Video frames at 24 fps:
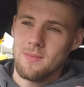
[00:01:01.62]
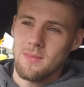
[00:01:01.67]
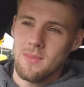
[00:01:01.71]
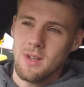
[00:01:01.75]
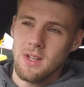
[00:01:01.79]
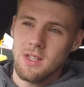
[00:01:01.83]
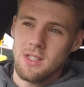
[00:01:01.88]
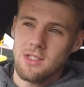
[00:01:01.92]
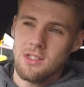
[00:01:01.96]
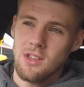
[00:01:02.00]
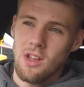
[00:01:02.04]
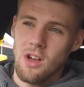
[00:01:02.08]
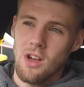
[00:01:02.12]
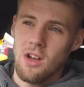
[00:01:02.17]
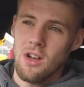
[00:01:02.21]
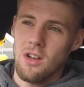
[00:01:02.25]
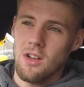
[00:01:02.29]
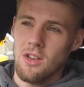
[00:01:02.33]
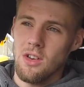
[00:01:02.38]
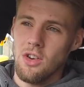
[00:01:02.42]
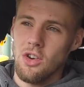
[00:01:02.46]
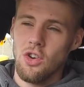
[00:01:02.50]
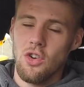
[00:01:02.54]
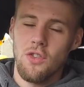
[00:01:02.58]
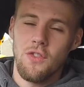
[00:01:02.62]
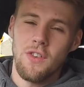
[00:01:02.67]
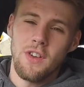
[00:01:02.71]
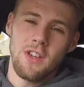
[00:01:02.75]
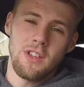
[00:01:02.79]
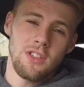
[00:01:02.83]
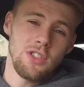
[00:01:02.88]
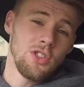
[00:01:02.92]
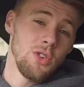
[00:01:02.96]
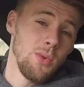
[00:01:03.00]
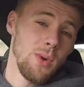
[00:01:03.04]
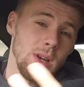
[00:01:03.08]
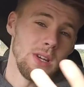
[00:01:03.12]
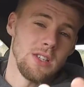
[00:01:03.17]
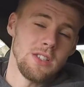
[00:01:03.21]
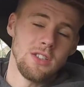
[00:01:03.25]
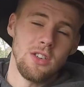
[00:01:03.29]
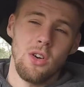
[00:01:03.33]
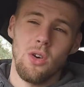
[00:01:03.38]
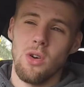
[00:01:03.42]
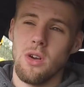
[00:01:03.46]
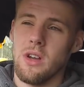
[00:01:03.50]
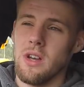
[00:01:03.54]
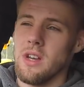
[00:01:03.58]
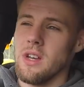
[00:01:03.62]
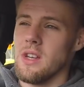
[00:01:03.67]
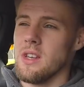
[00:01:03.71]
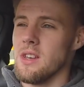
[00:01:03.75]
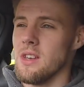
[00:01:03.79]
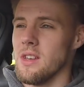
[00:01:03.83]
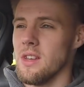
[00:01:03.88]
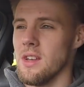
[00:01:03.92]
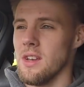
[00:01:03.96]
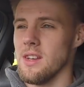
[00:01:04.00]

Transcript: it's nothing too exciting.